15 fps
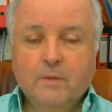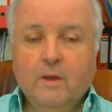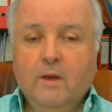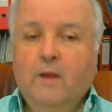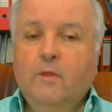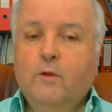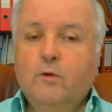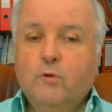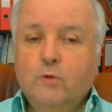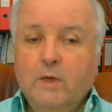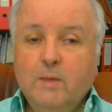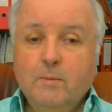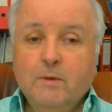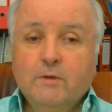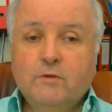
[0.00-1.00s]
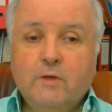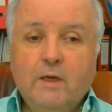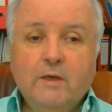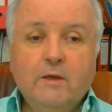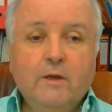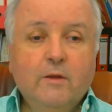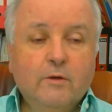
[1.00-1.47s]
And the dreamer
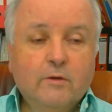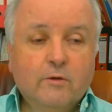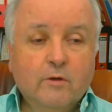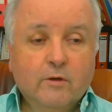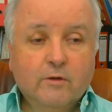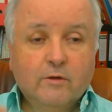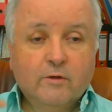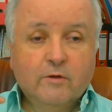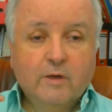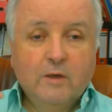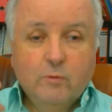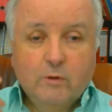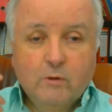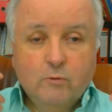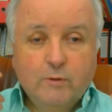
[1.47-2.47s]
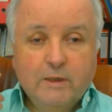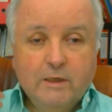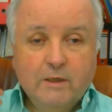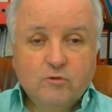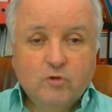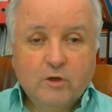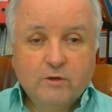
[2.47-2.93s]
state is a state where you
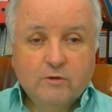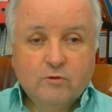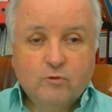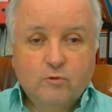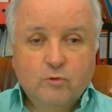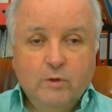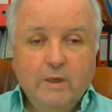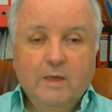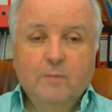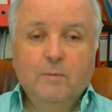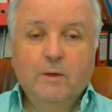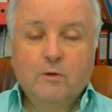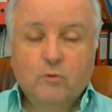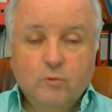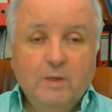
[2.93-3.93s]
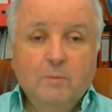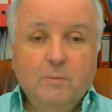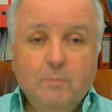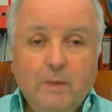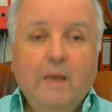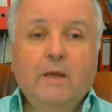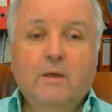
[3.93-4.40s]
really just dream, and dream
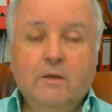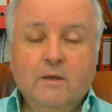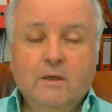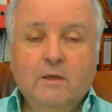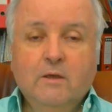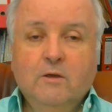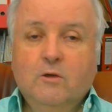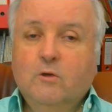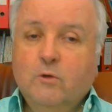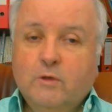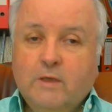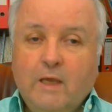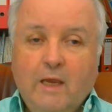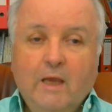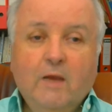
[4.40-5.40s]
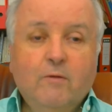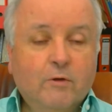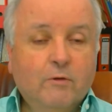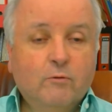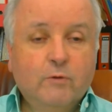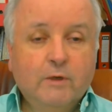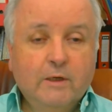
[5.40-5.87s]
big. You don't care if
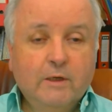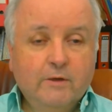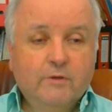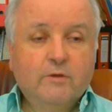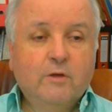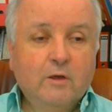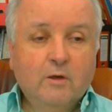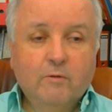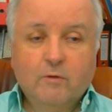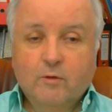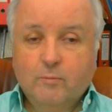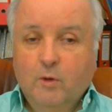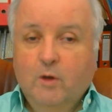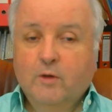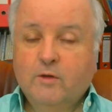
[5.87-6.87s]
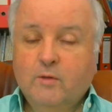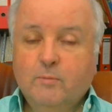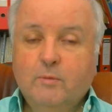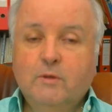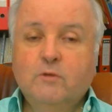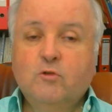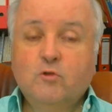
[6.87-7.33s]
it's realistic, if it's
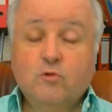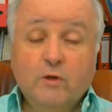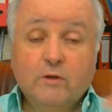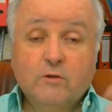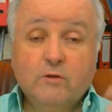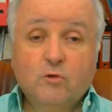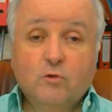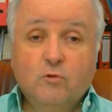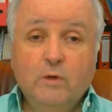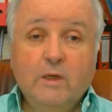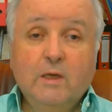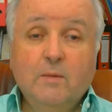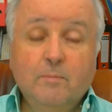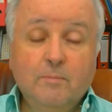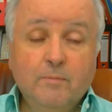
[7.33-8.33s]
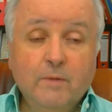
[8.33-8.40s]
possible, you just dream.